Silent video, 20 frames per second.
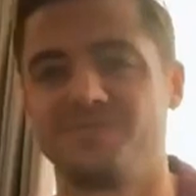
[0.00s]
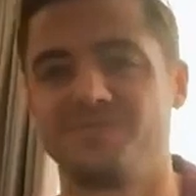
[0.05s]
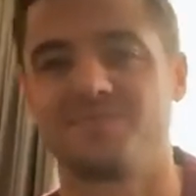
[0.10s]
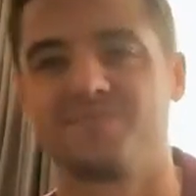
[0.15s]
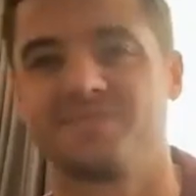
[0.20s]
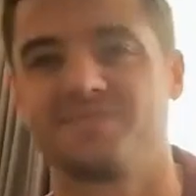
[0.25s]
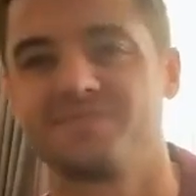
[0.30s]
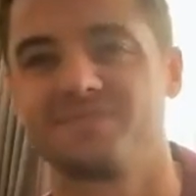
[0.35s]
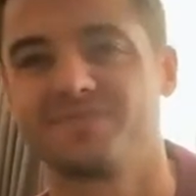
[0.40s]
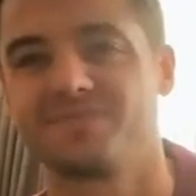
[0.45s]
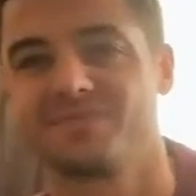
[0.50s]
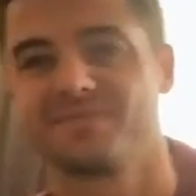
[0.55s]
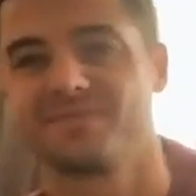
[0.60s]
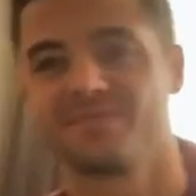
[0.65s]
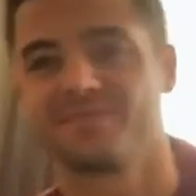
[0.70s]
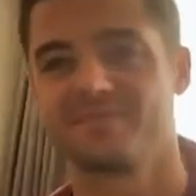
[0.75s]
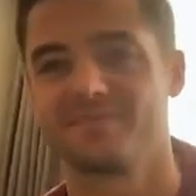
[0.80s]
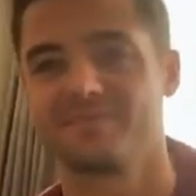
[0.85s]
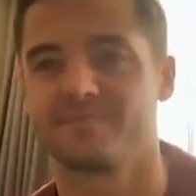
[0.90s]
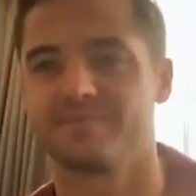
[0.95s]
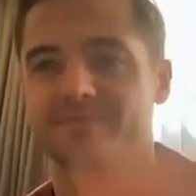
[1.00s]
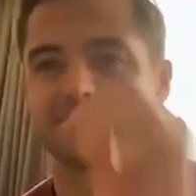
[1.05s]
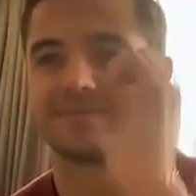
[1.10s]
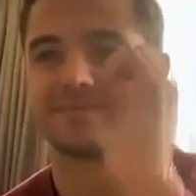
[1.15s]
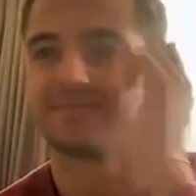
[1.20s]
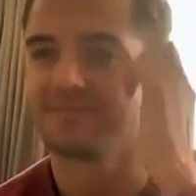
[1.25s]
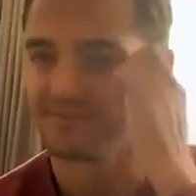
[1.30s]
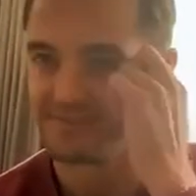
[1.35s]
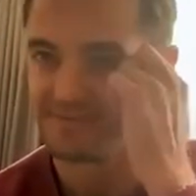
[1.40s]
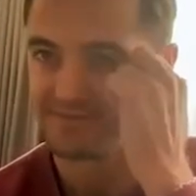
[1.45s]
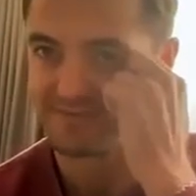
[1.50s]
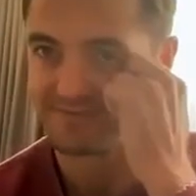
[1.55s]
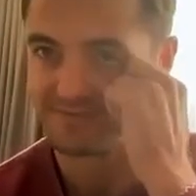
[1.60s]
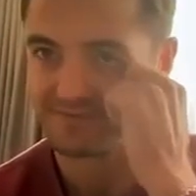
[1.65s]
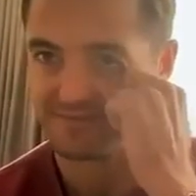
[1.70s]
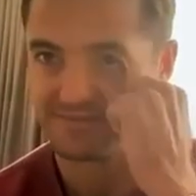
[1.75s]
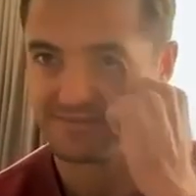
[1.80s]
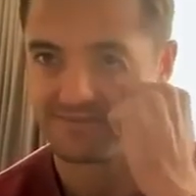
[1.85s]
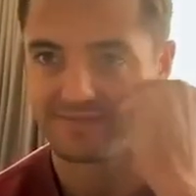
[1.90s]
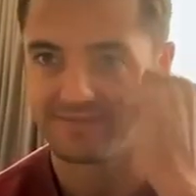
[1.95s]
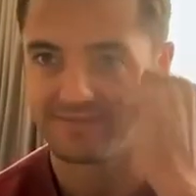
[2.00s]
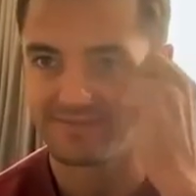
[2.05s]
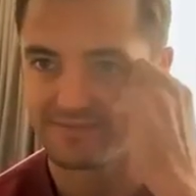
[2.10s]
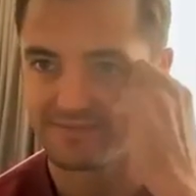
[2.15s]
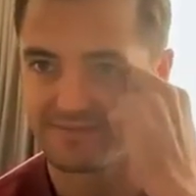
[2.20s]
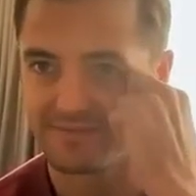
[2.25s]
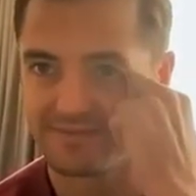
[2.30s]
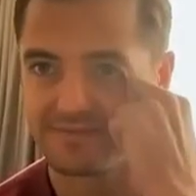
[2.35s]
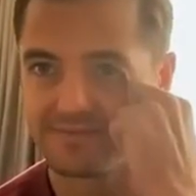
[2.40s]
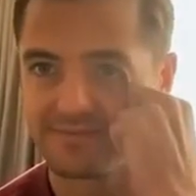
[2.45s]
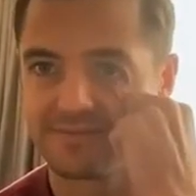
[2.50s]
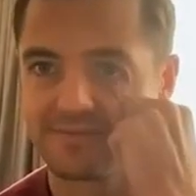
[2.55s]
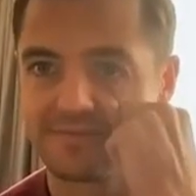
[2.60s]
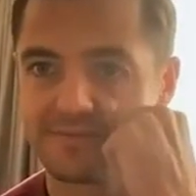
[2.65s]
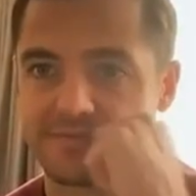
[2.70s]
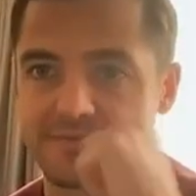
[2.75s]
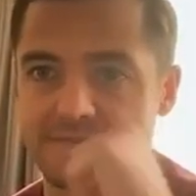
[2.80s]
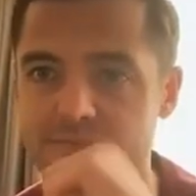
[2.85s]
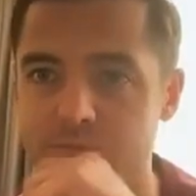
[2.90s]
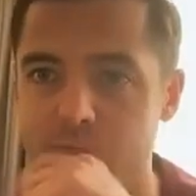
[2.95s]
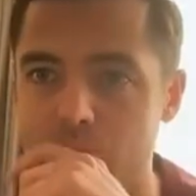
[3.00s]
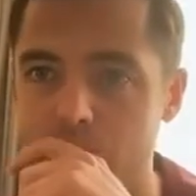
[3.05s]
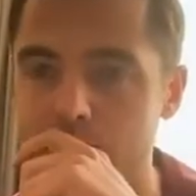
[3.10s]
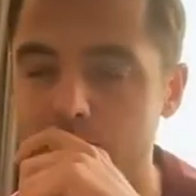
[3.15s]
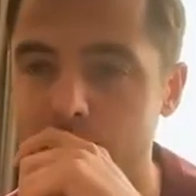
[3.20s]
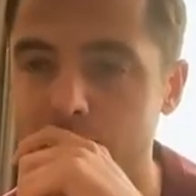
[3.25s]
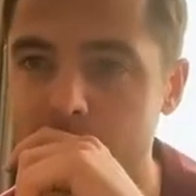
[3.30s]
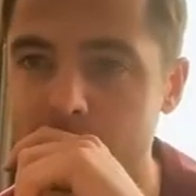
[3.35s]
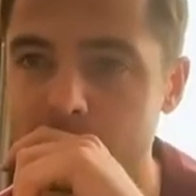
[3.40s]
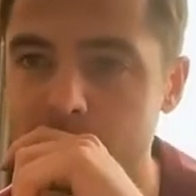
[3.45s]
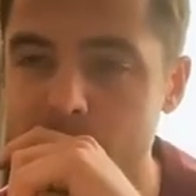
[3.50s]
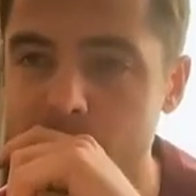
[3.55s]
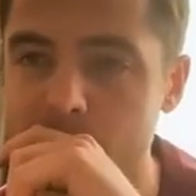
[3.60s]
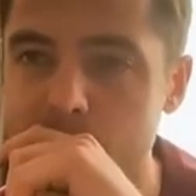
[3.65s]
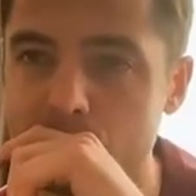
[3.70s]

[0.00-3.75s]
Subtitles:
(not speaking)